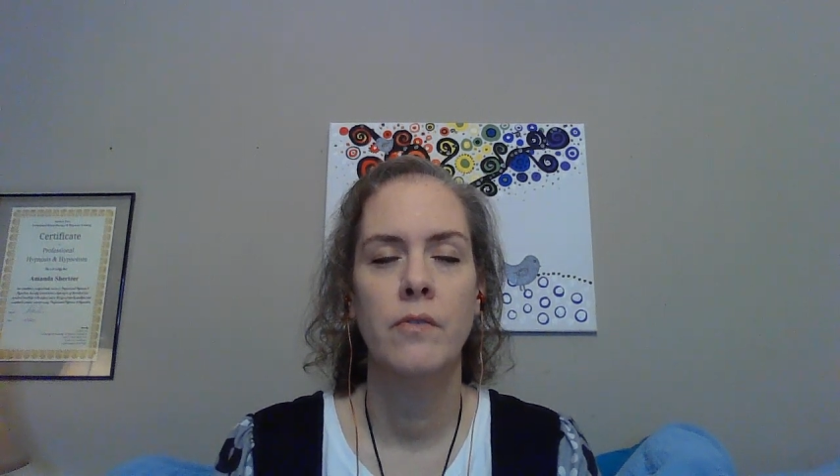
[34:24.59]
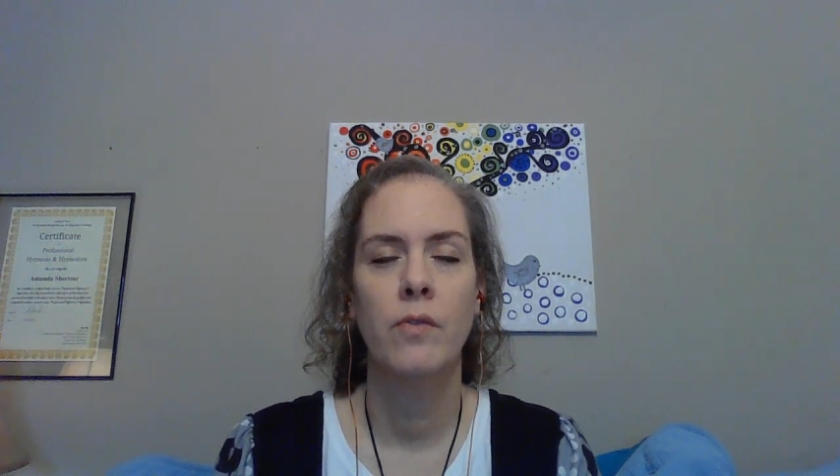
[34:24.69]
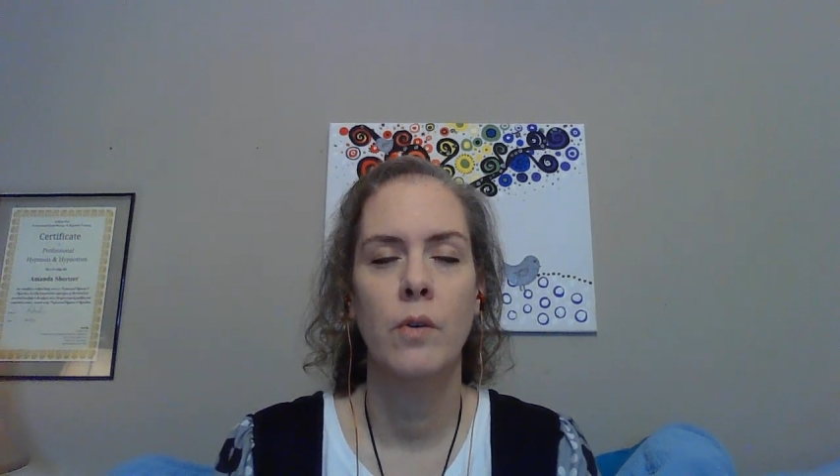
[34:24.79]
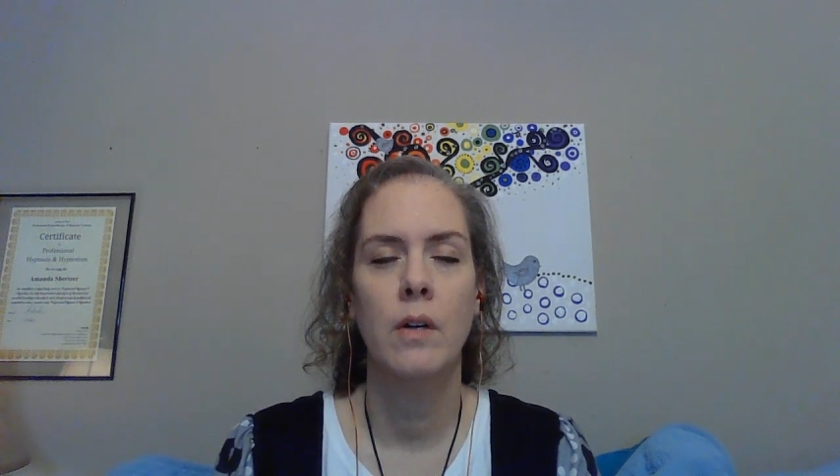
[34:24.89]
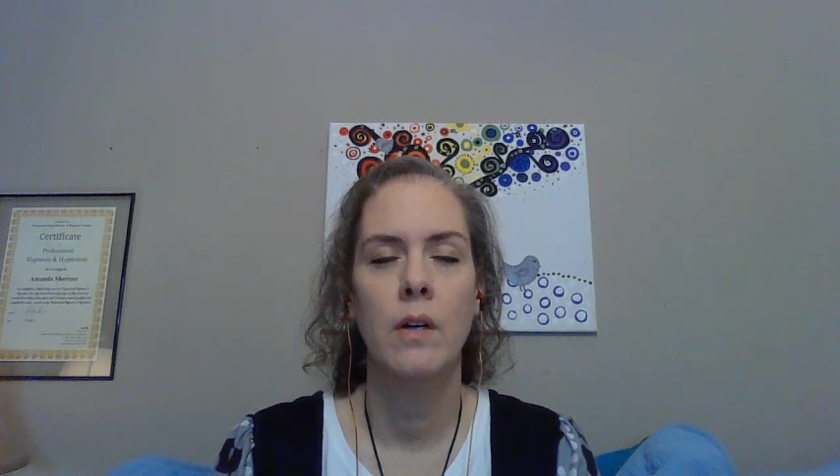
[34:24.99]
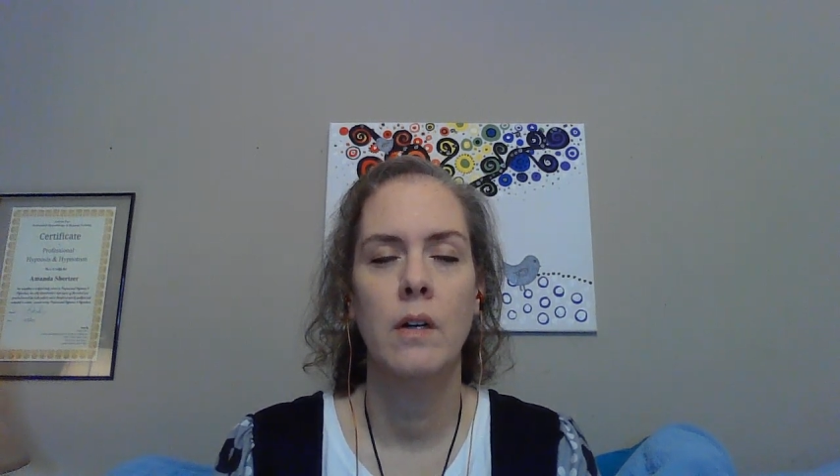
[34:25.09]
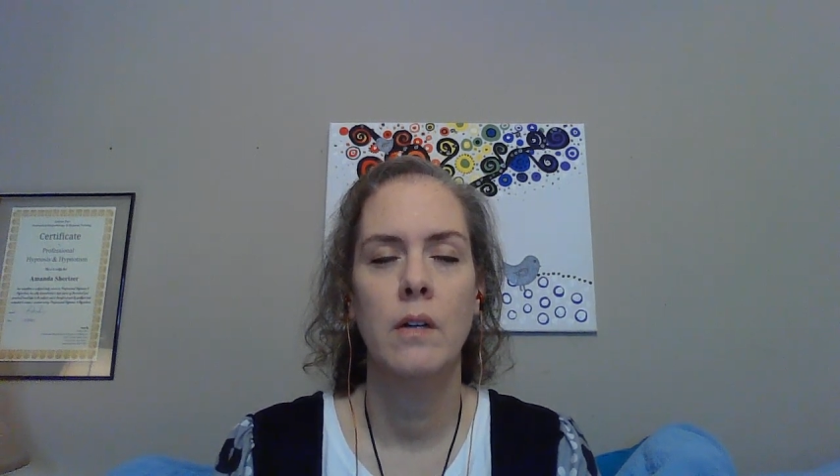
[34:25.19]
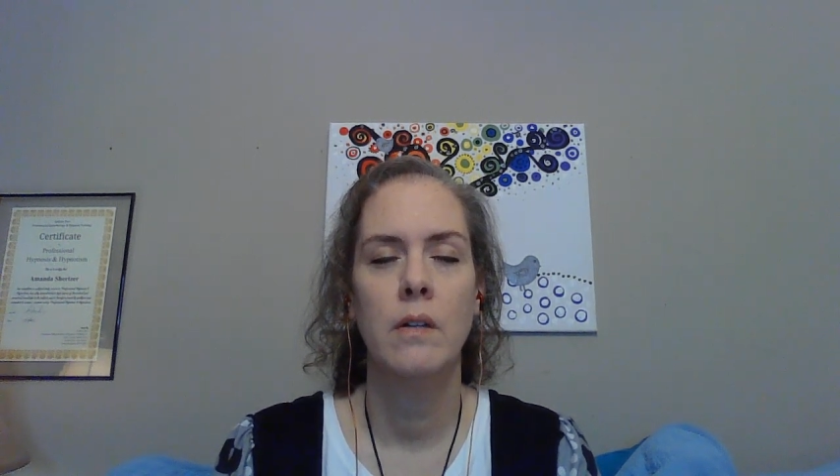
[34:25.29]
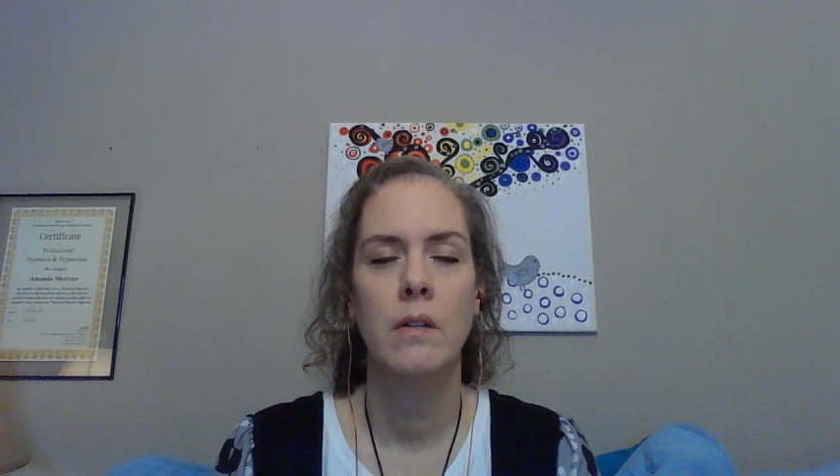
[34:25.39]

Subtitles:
for